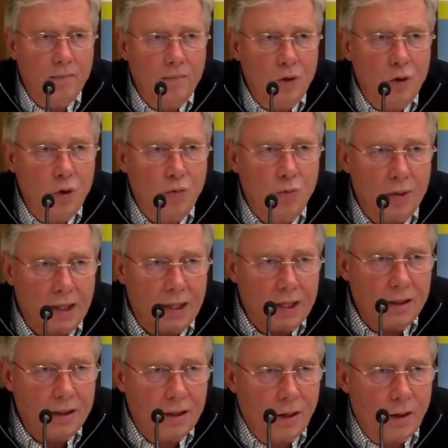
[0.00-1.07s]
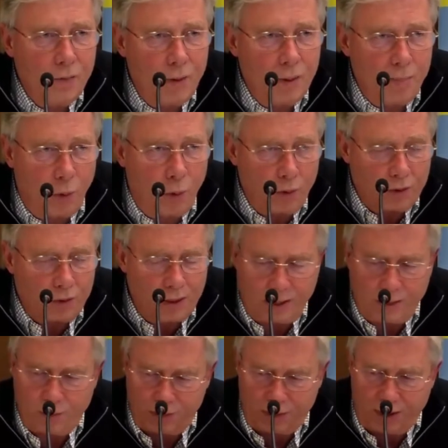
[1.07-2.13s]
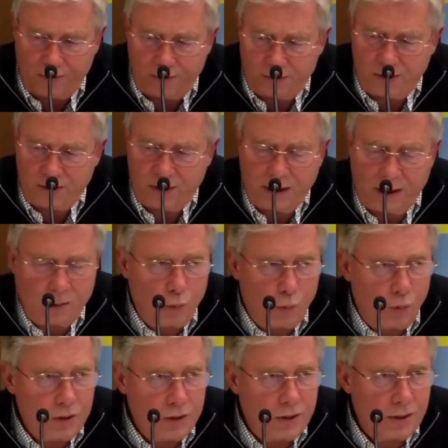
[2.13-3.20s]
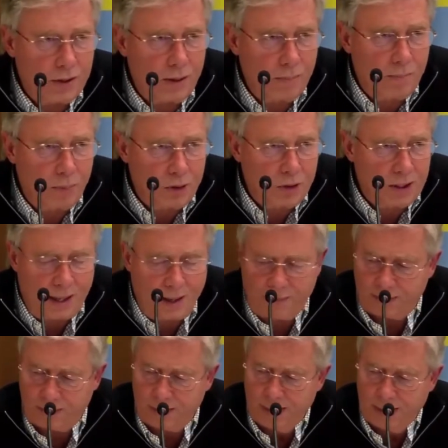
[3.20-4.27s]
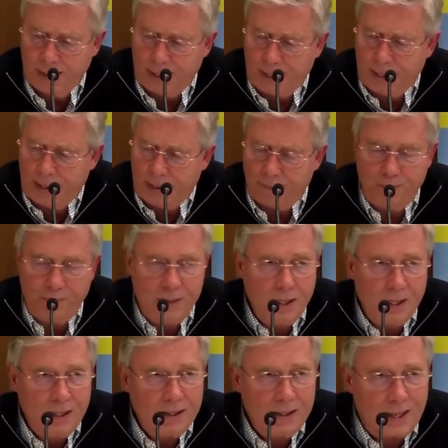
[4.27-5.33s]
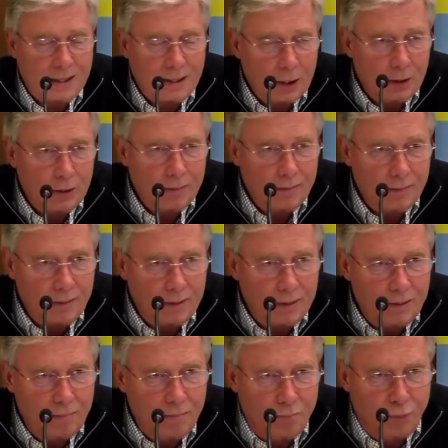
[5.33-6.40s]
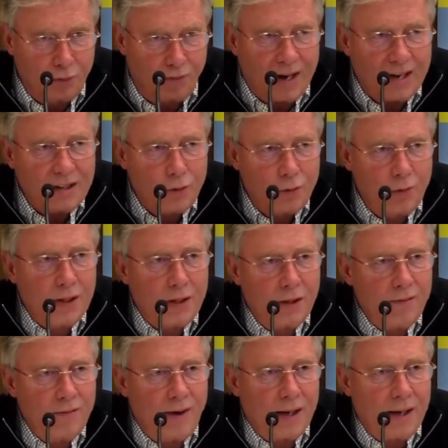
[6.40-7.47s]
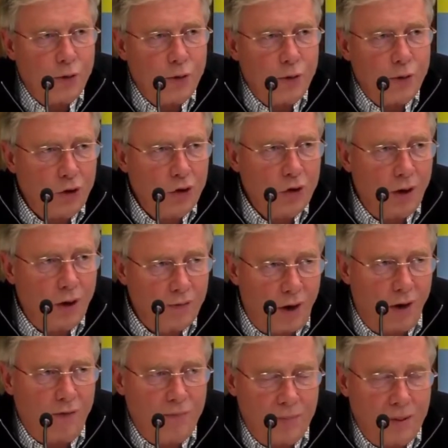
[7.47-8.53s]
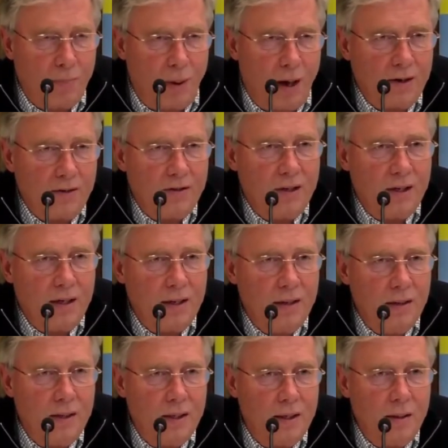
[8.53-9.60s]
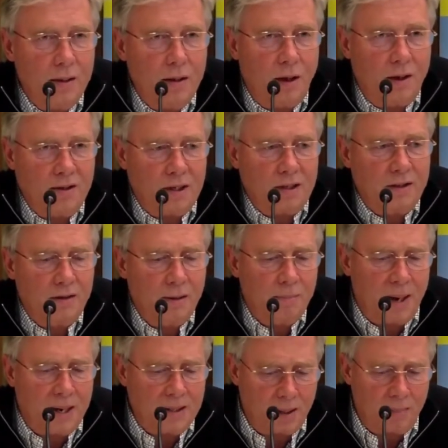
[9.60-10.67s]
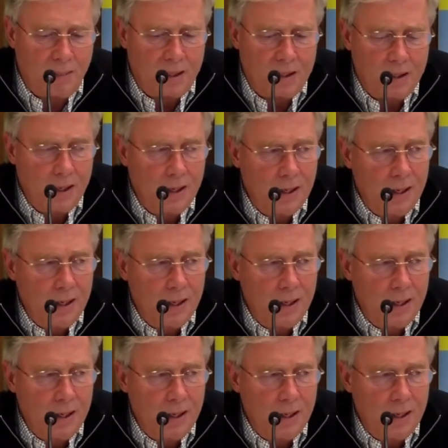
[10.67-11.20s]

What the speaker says: you released a report together with others that was put together that provides a critical evaluation of government policy in the context of the pandemic.